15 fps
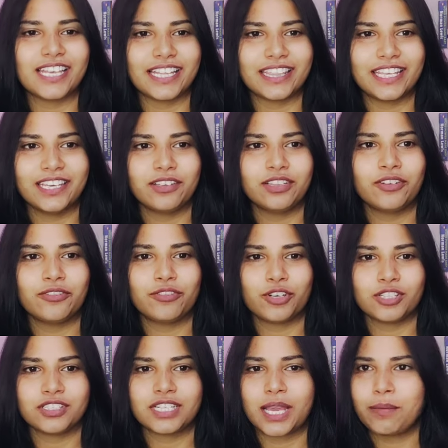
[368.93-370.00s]
I think the
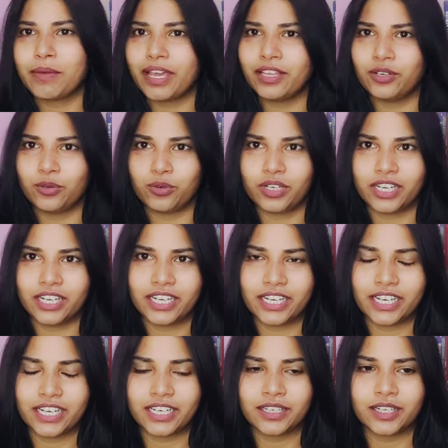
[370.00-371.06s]
first time I wrote it
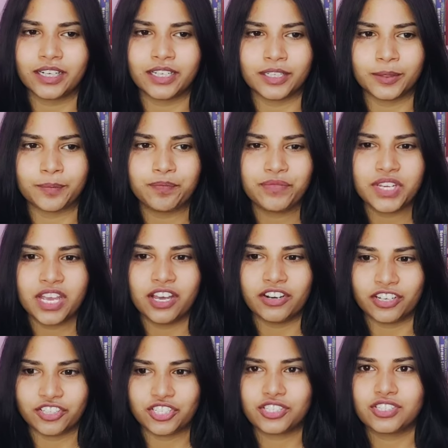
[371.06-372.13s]
in a
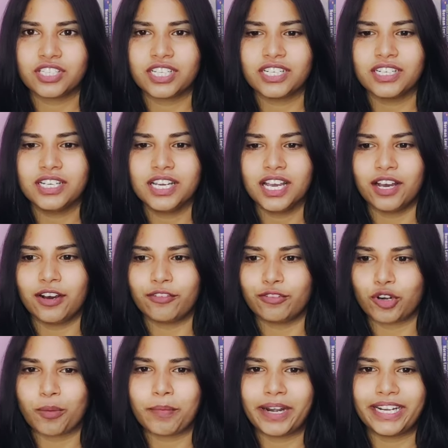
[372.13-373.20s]
register
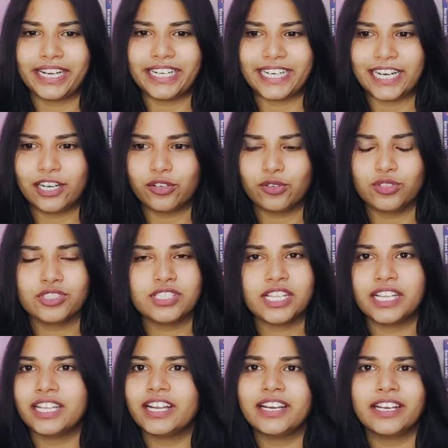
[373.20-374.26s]
from my detailed rows.
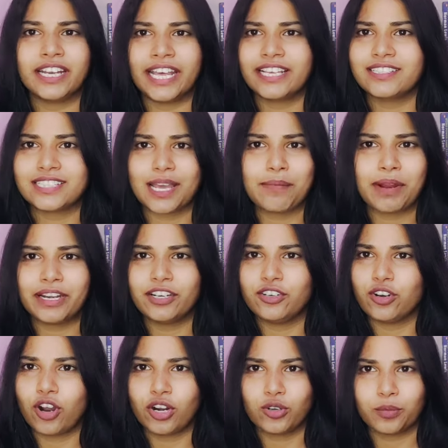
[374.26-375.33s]
Then the next time I
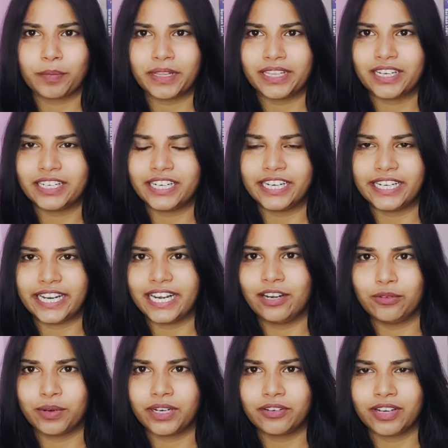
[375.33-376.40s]
did not open that
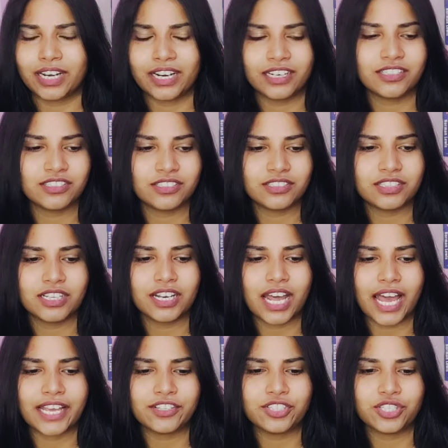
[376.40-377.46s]
detailed one wala register.
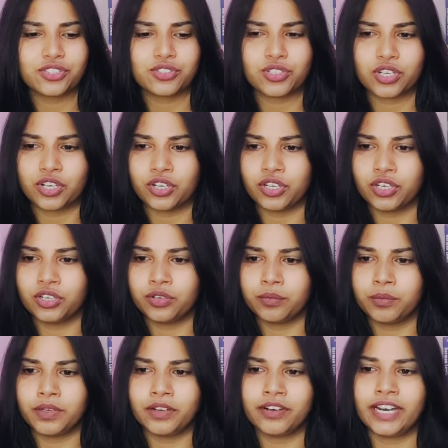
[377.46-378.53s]
I just
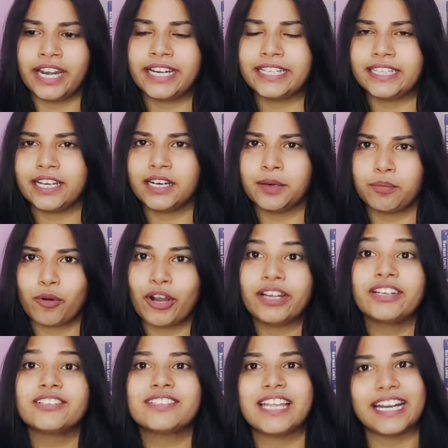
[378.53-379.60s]
read the
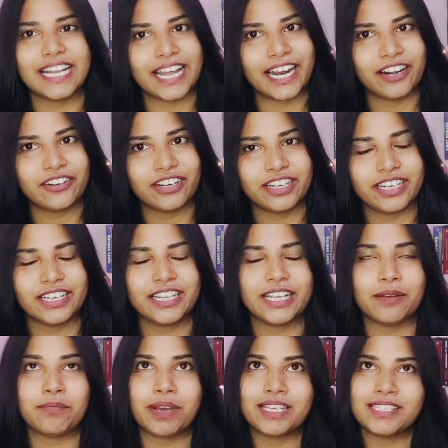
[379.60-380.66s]
pointers that I had written
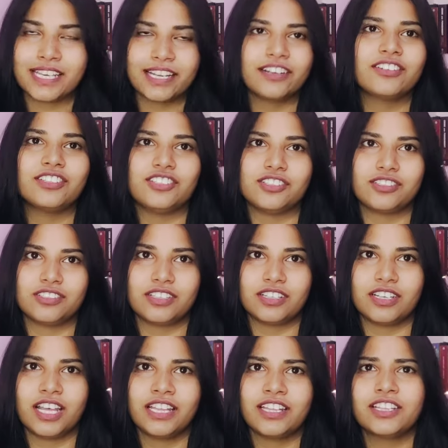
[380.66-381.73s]
in my second
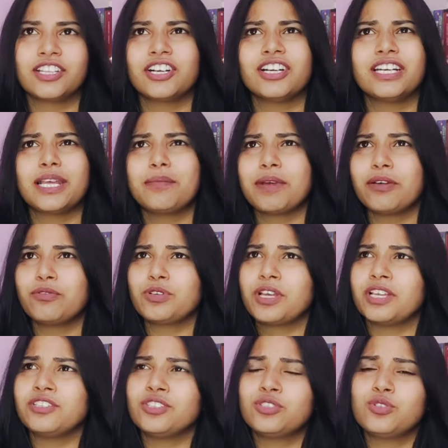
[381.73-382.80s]
register. And the third time
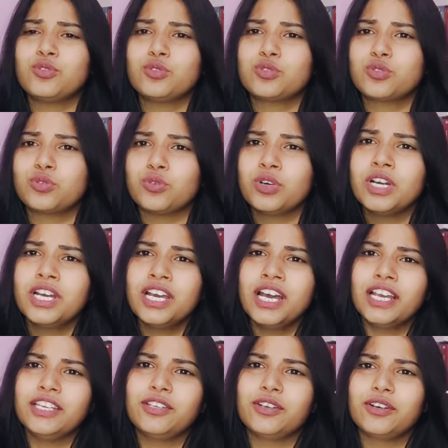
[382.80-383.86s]
I just used to,
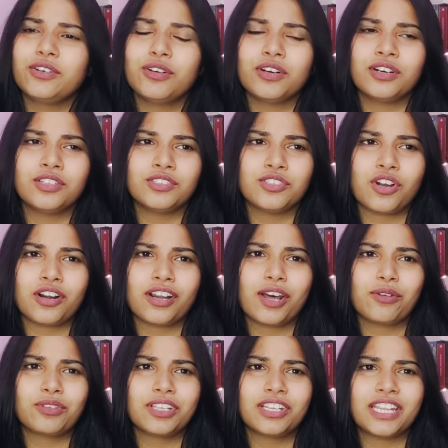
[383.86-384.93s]
jot
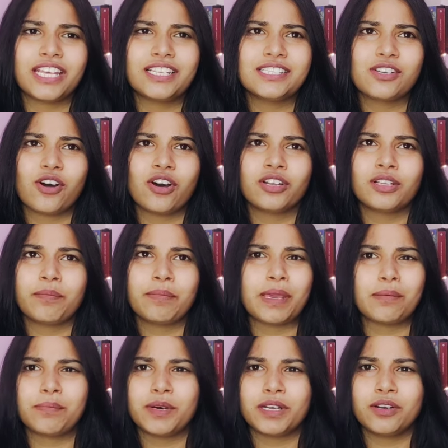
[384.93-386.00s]
down the things on the
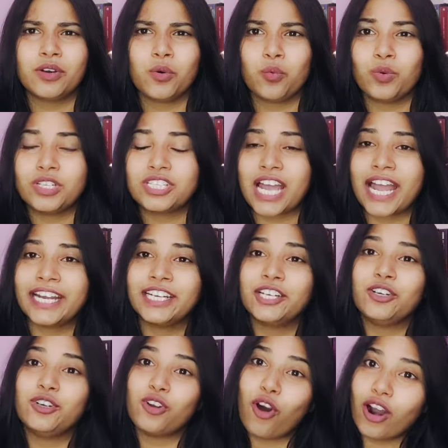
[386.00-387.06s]
paper which I
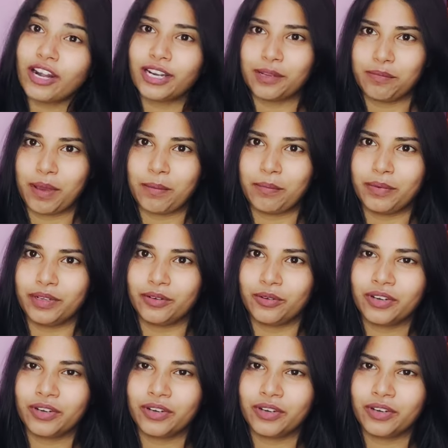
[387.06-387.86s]
did not remember.